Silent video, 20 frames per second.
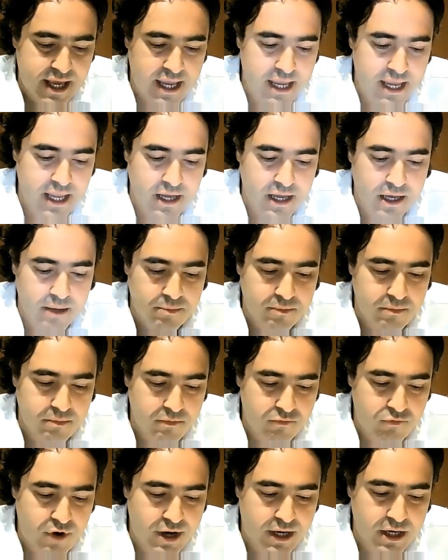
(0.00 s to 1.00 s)
a
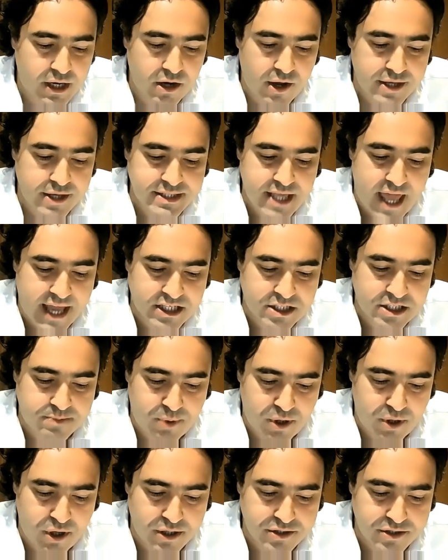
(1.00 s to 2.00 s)
recognised
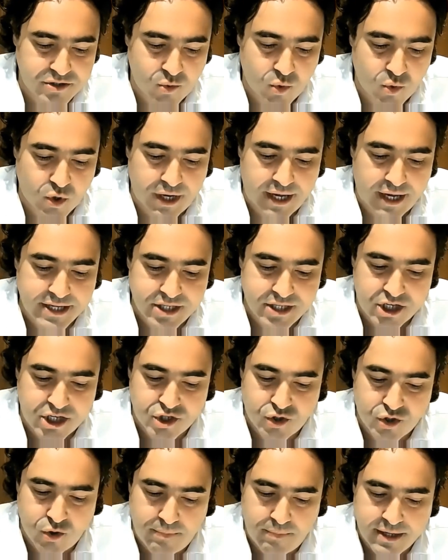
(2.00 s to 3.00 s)
expert
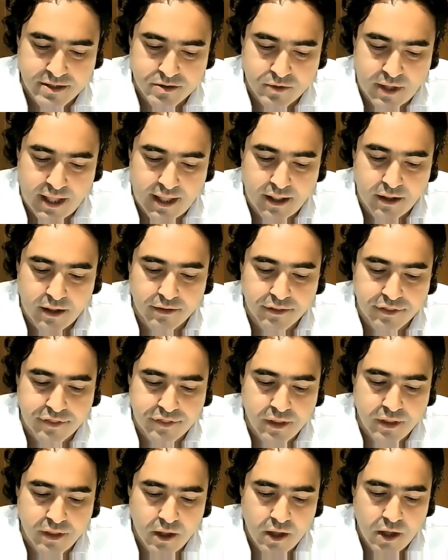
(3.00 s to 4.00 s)
organisation on mental health,
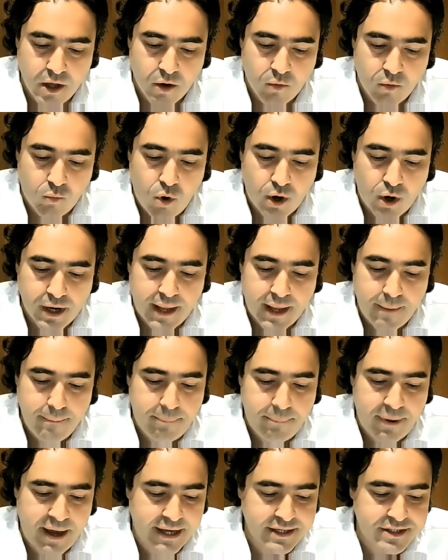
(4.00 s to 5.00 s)
what
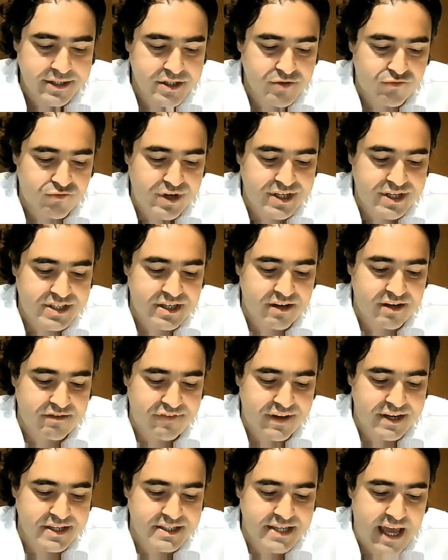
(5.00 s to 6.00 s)
impact has recent
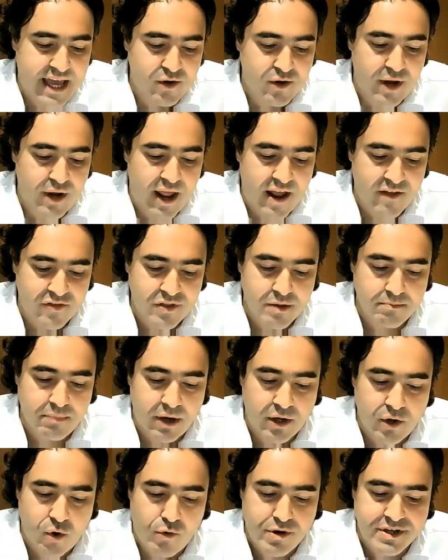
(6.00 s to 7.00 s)
events had on ethnic
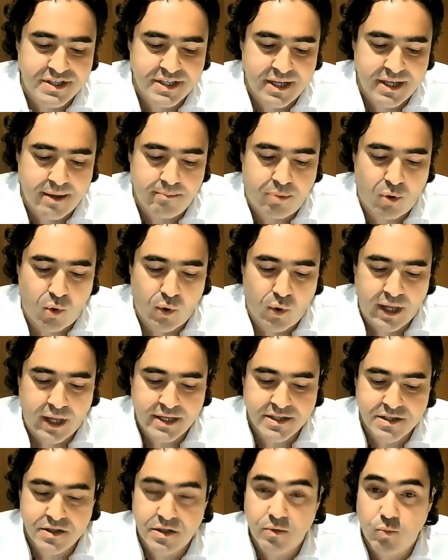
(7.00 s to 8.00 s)
minority
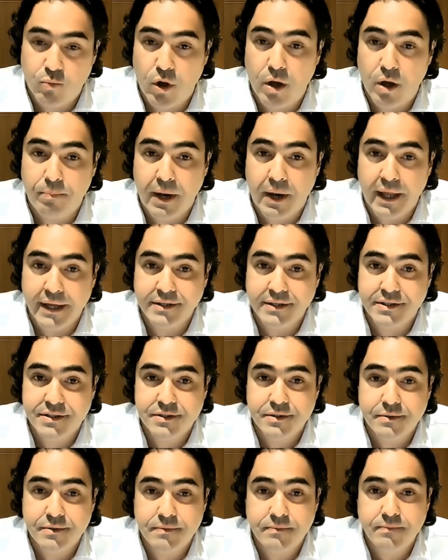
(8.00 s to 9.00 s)
employees in the
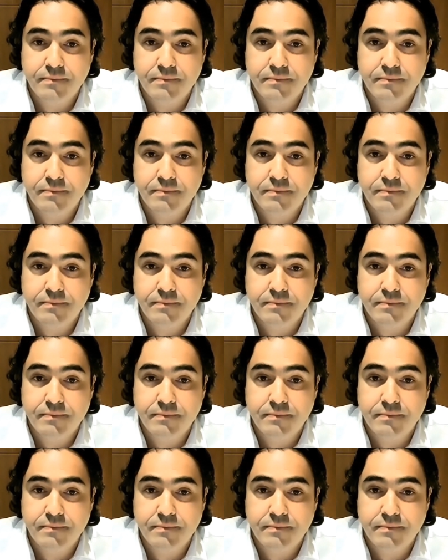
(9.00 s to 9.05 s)
workplace?